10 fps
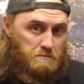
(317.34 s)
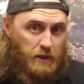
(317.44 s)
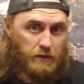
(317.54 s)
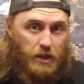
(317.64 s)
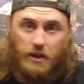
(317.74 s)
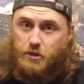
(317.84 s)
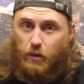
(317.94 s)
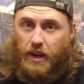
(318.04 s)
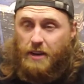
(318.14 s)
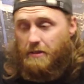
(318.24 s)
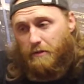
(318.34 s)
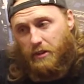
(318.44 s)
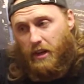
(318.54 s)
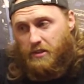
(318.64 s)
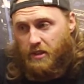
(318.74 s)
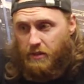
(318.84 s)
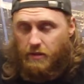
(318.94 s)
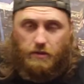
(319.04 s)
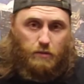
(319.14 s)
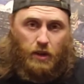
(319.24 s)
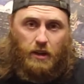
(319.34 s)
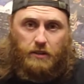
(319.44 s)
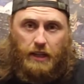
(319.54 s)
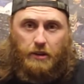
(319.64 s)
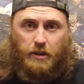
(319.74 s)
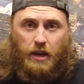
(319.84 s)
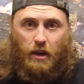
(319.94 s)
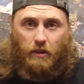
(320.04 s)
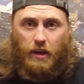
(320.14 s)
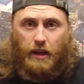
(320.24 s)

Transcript: If it does, great. If it doesn't, well, now you know.